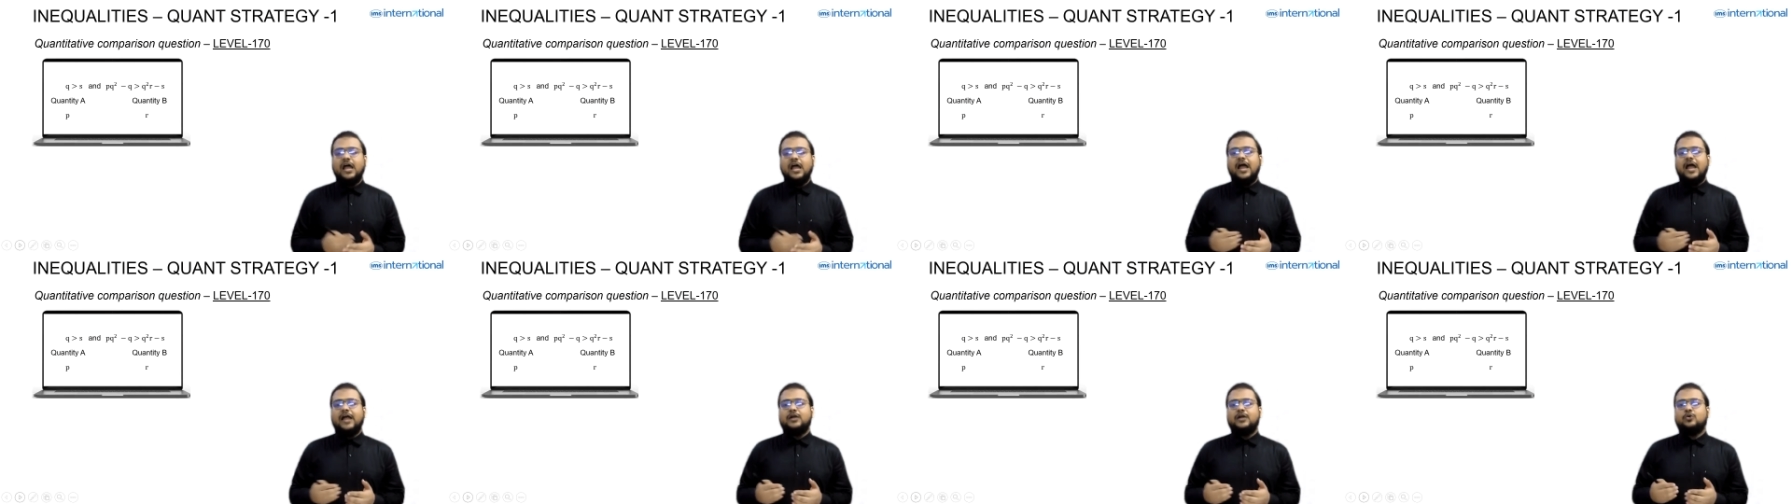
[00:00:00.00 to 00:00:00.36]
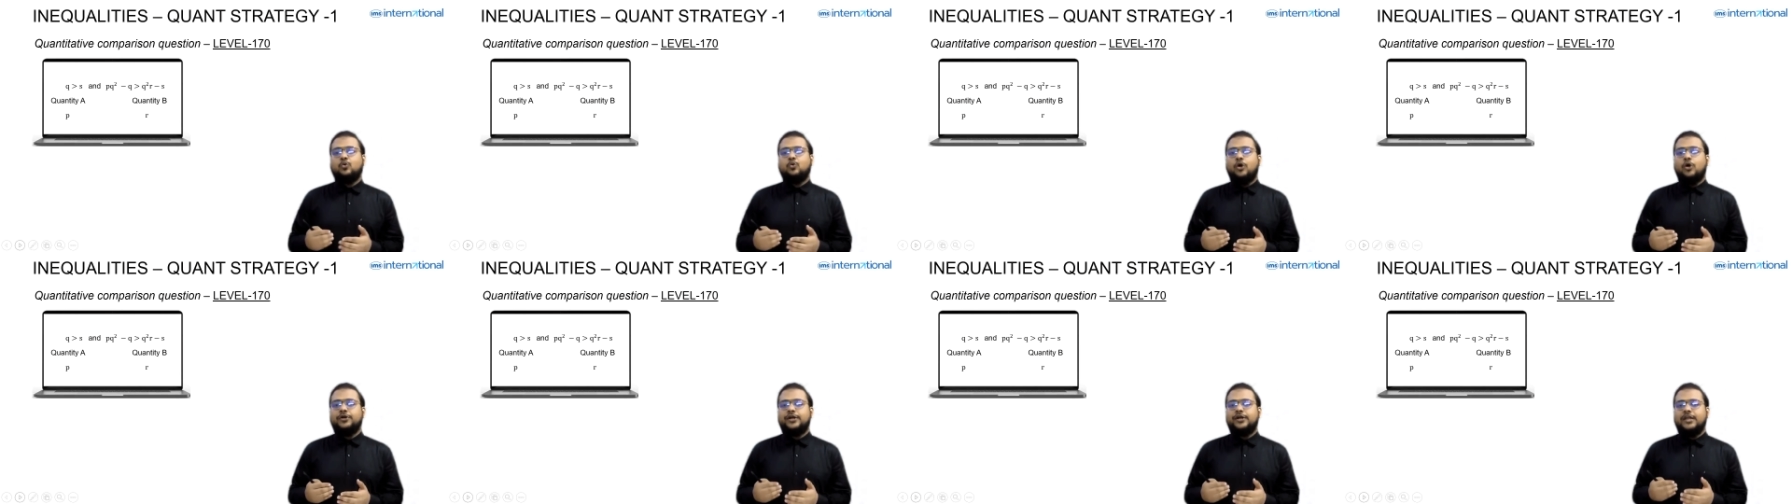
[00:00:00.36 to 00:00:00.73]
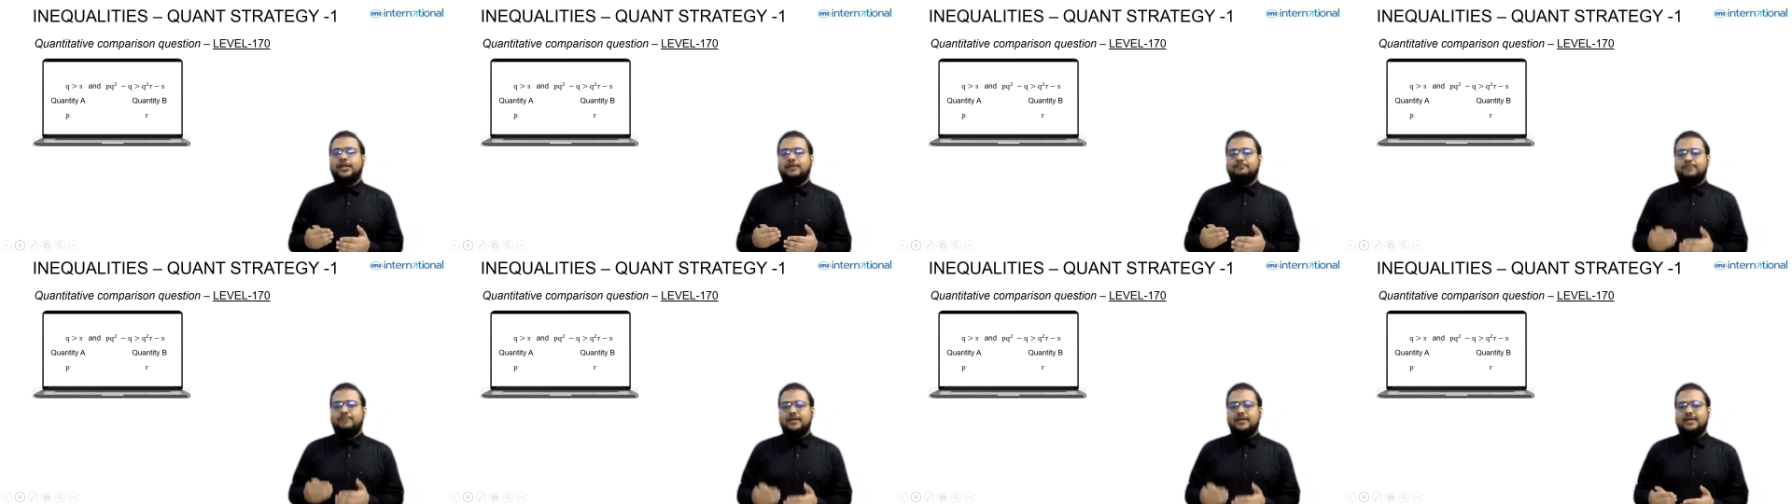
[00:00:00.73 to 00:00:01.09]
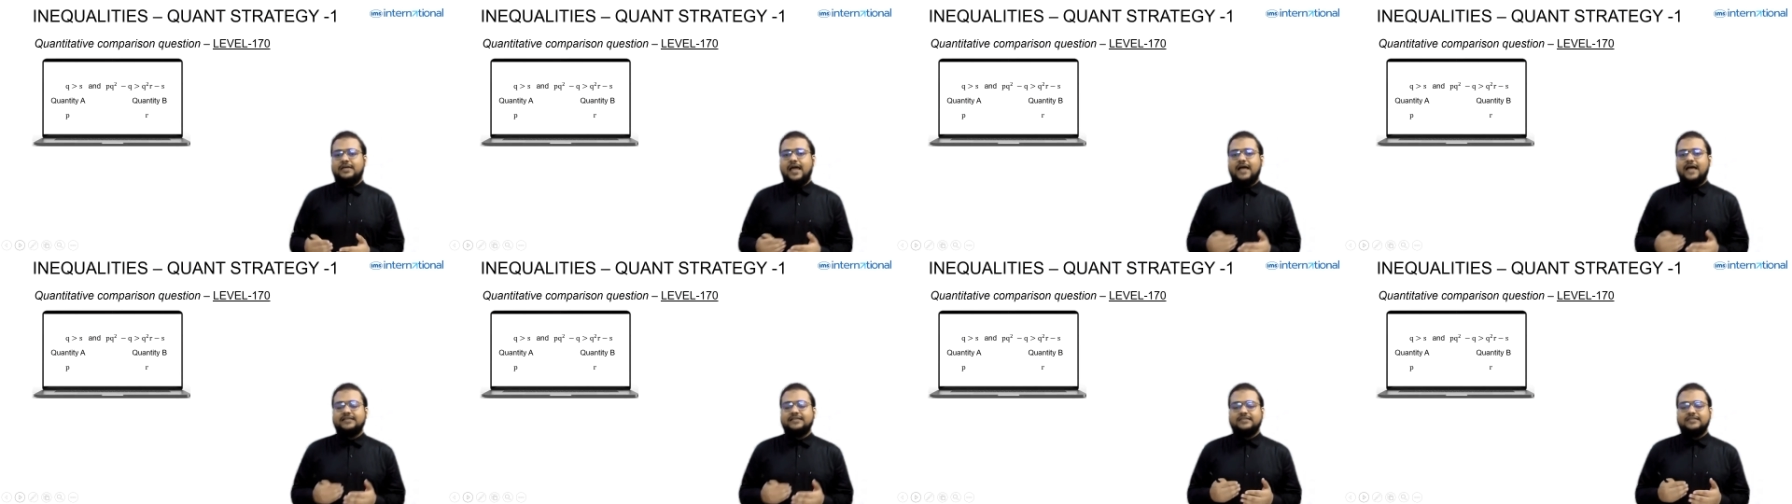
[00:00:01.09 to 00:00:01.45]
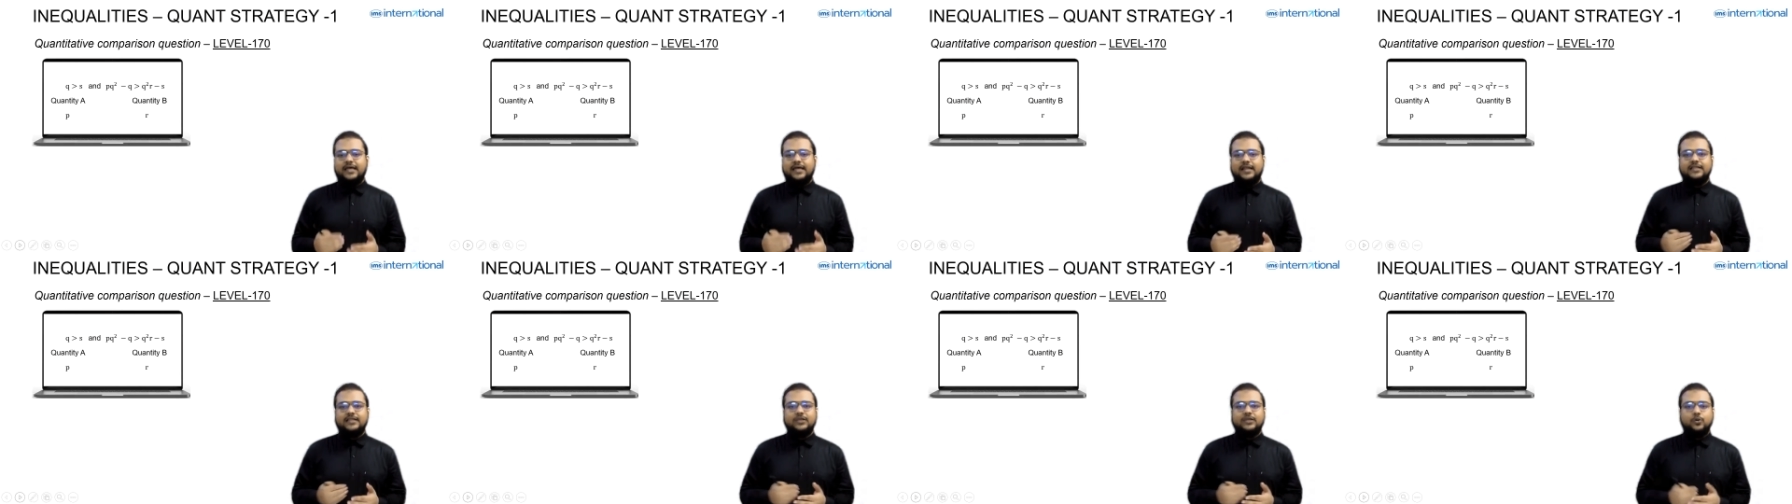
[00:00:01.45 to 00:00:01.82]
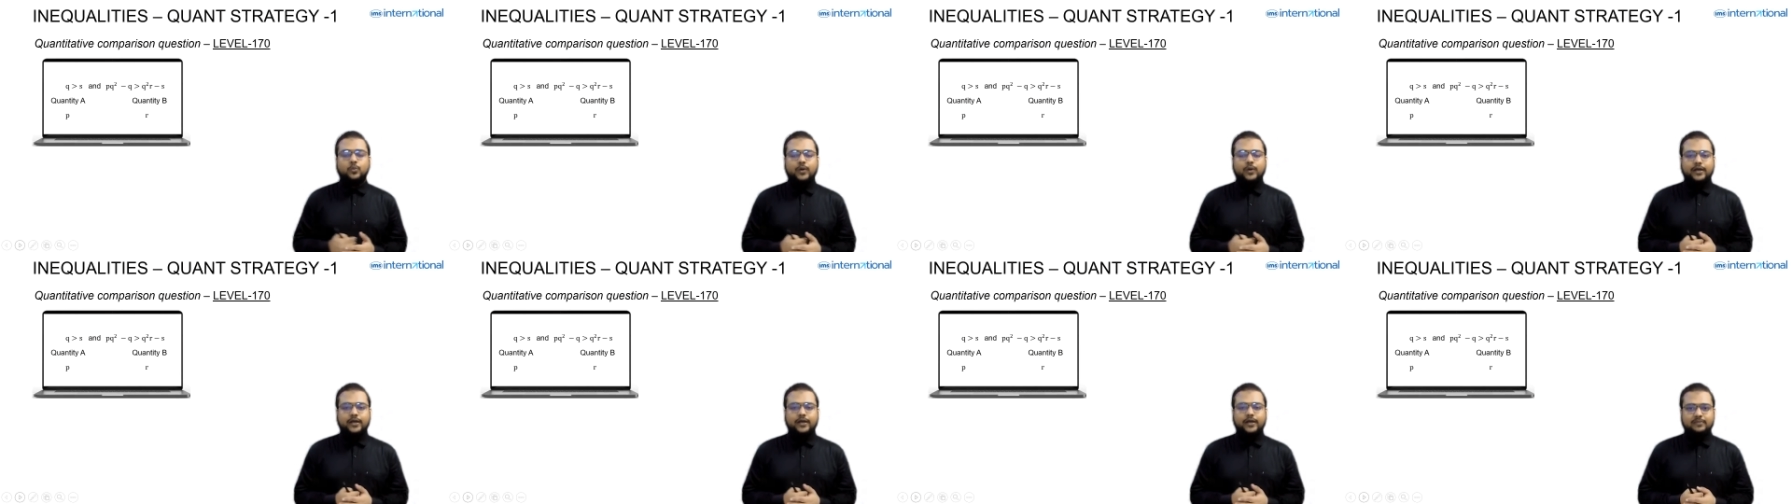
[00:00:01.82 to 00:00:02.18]
and quantity B has another
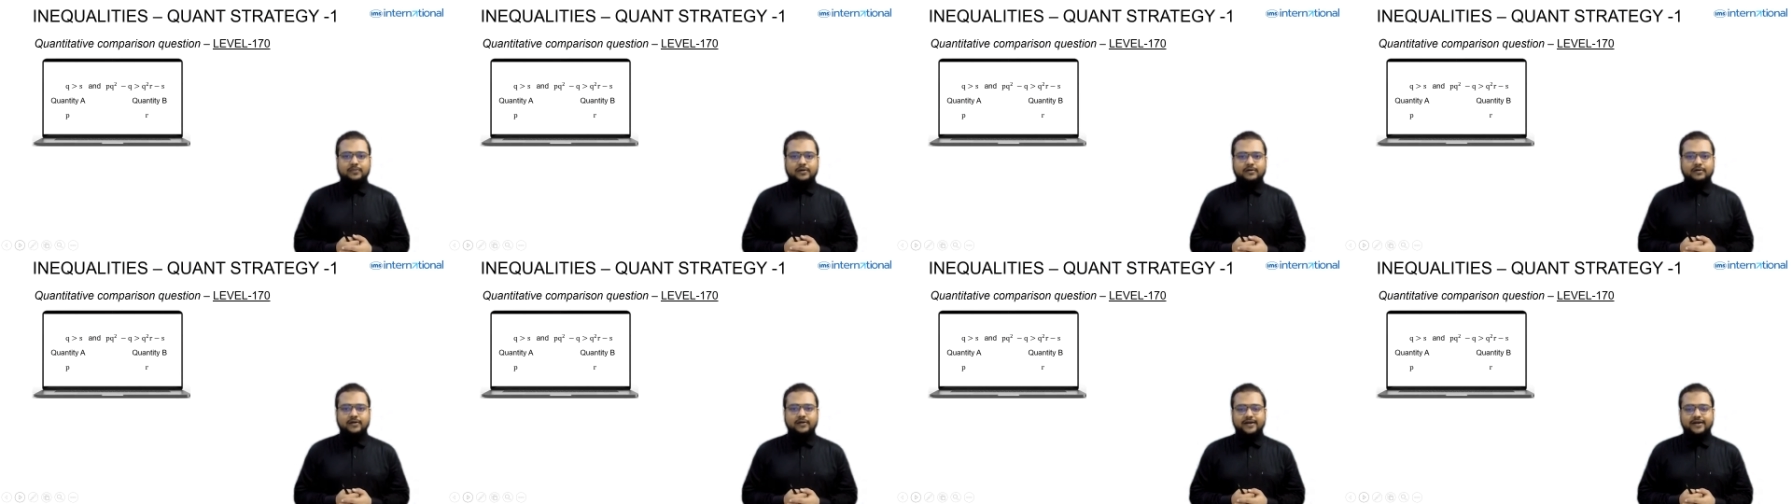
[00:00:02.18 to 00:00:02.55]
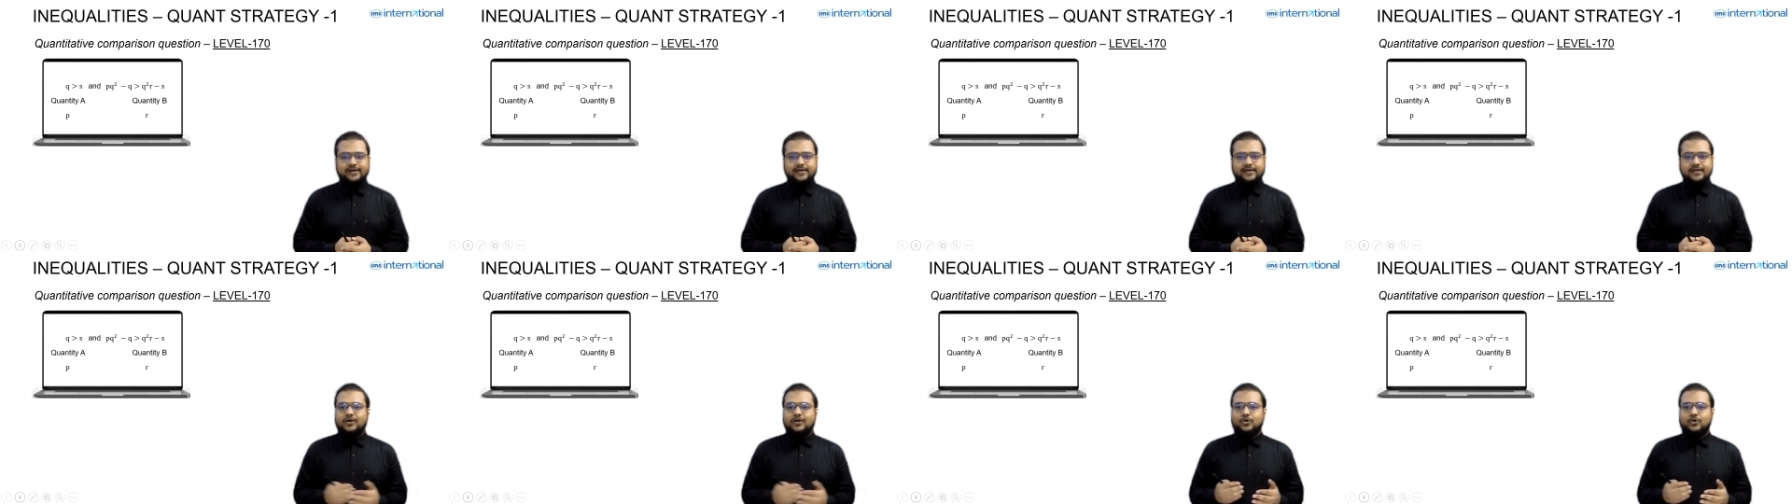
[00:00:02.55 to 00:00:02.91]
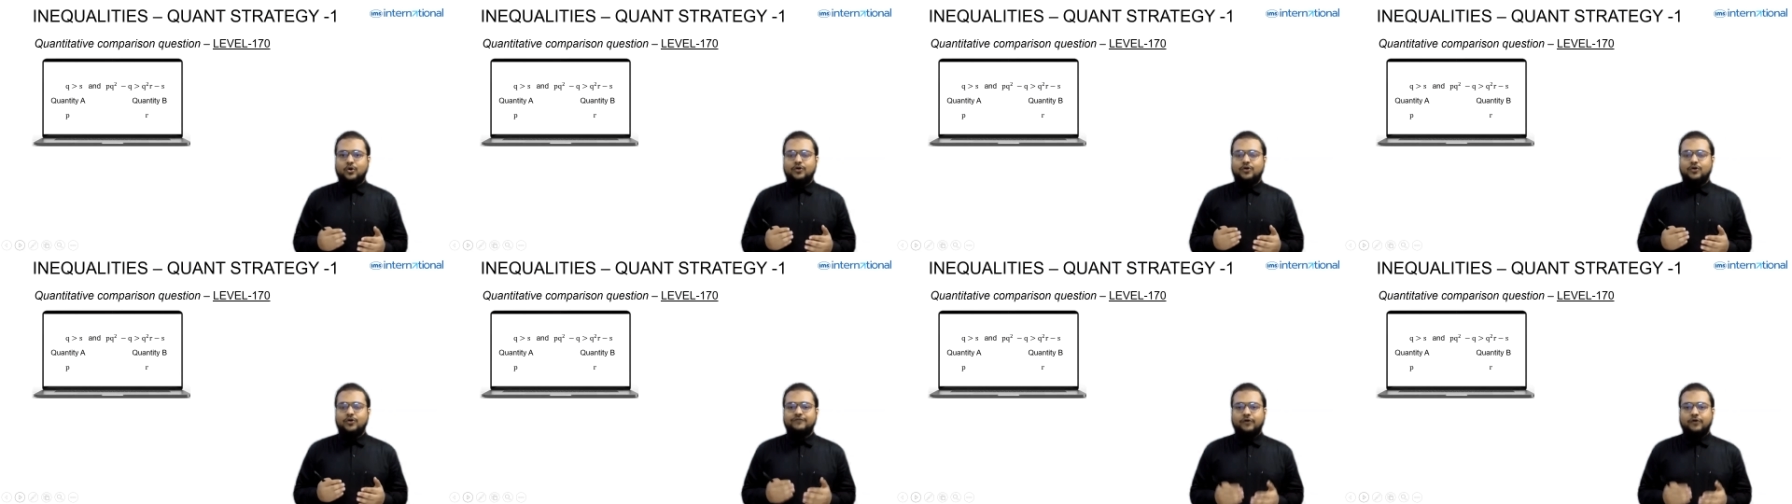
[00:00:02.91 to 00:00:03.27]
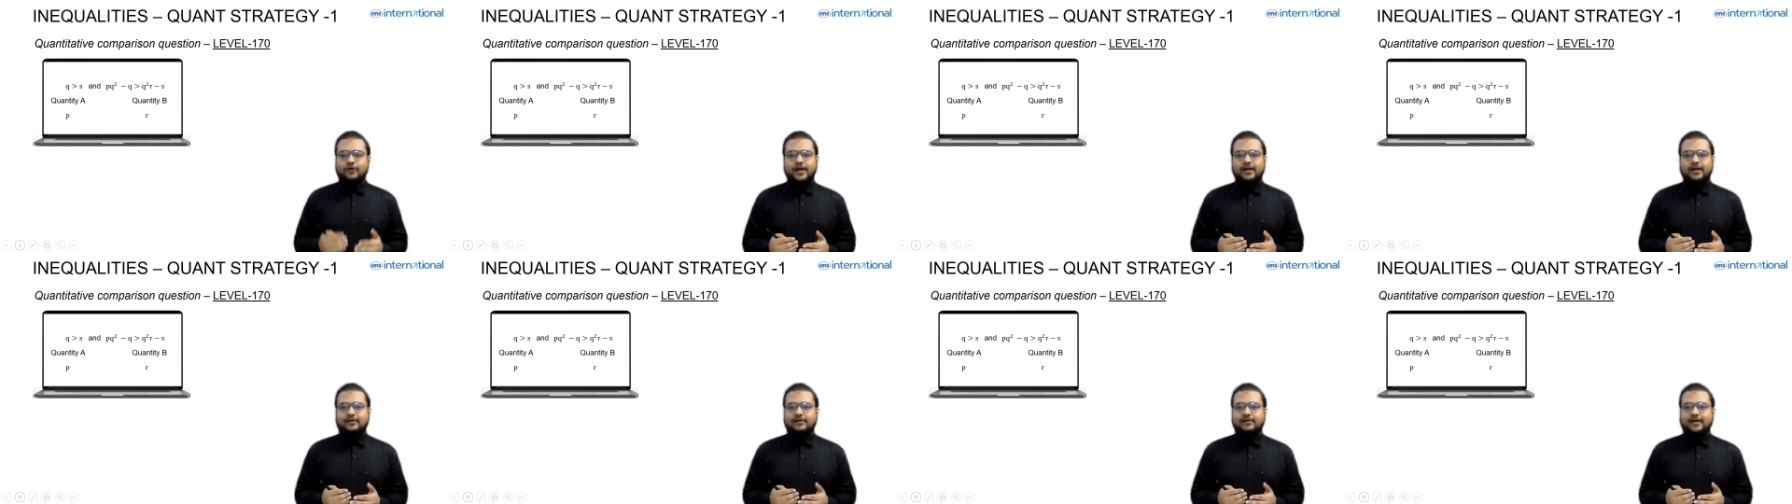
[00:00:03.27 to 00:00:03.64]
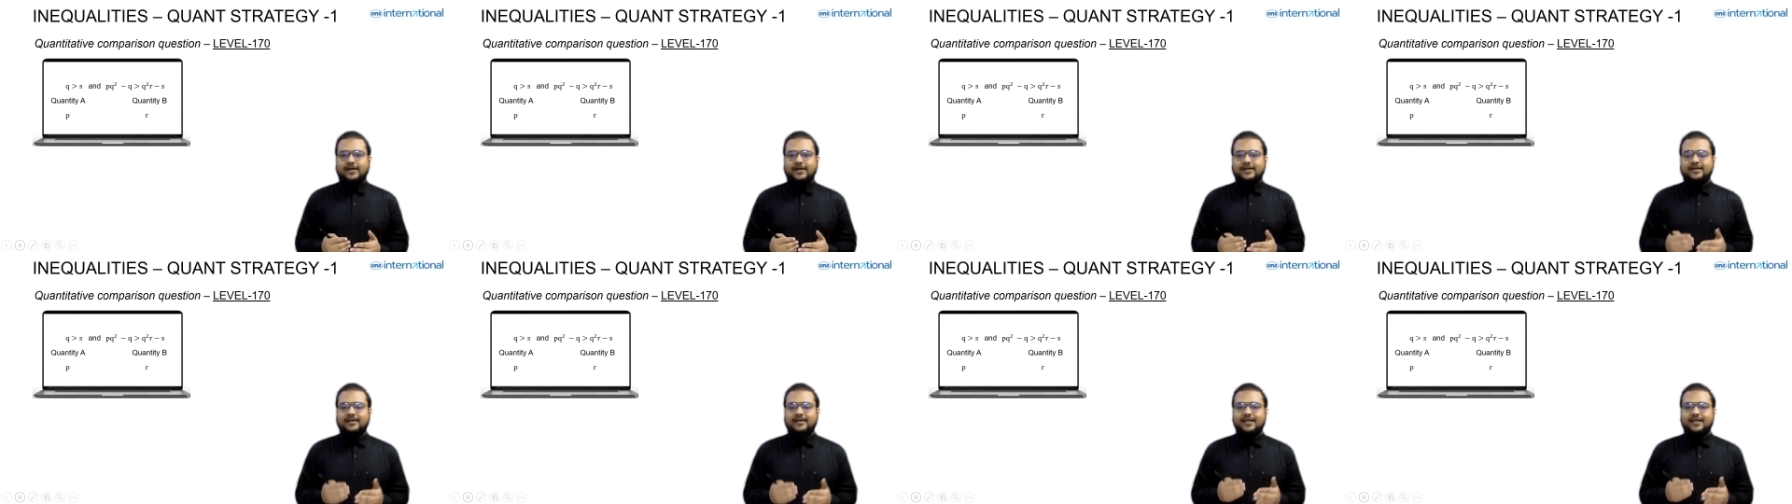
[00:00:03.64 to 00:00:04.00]
variable, right? Don't forget, right?